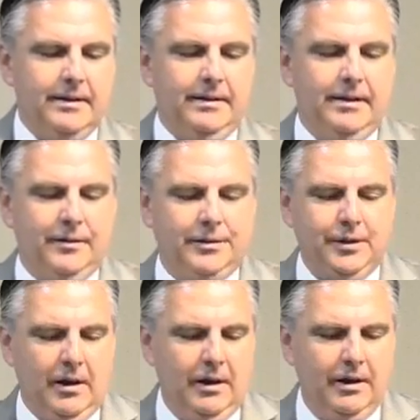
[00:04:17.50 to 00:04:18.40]
of a
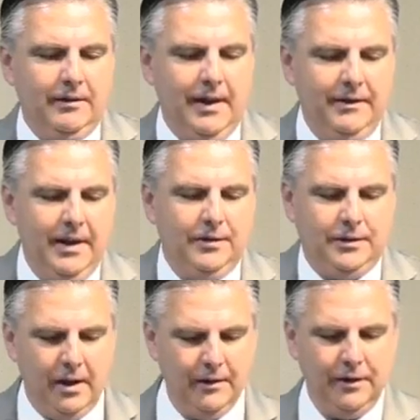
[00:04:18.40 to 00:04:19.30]
song that they
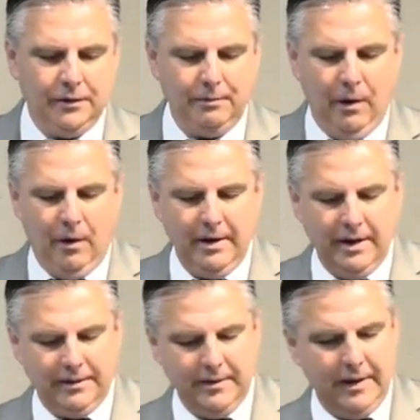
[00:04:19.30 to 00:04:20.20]
sung this morning.
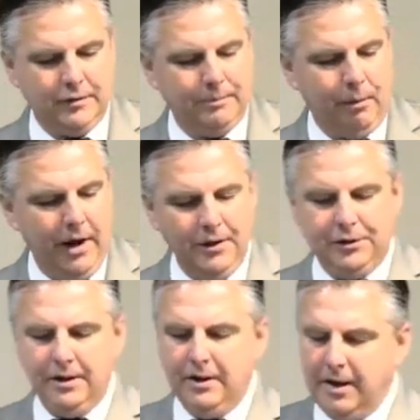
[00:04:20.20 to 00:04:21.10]
It's an
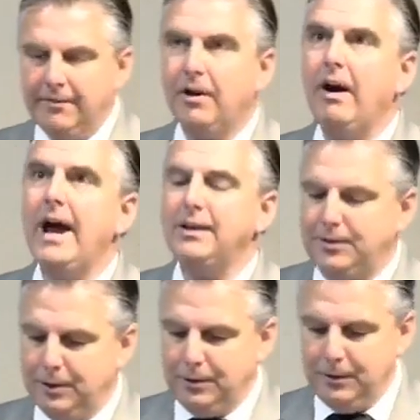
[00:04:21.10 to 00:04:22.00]
expression of
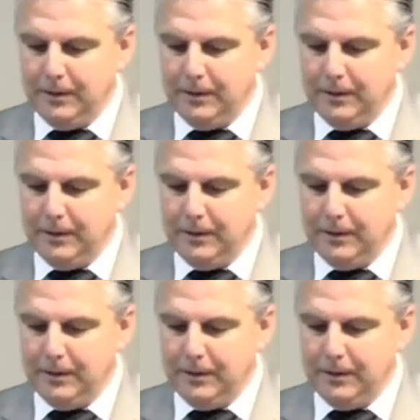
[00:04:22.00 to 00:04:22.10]
gratitude.